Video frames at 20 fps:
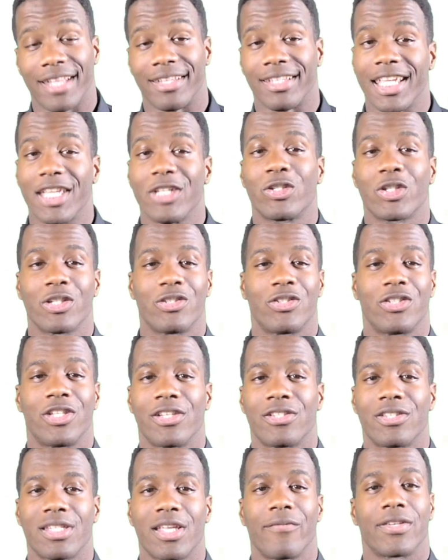and each
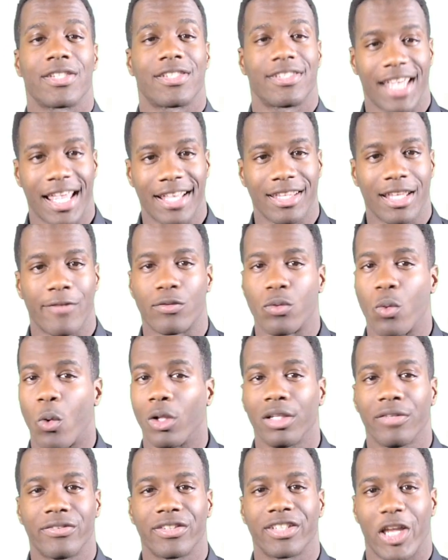consists of a set of
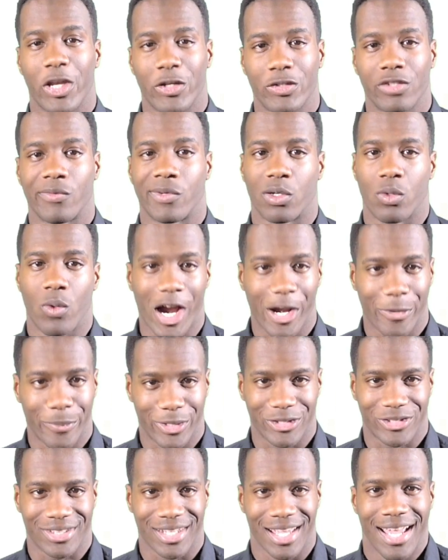qualification
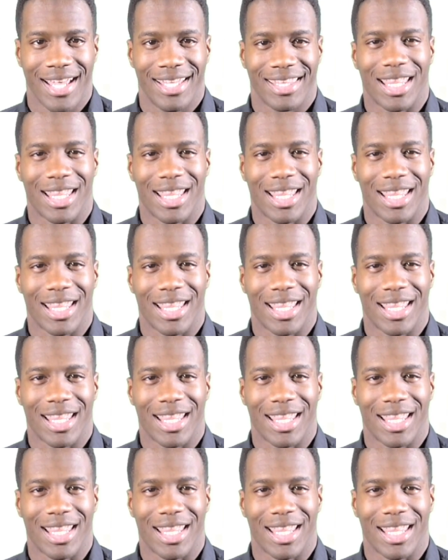requirements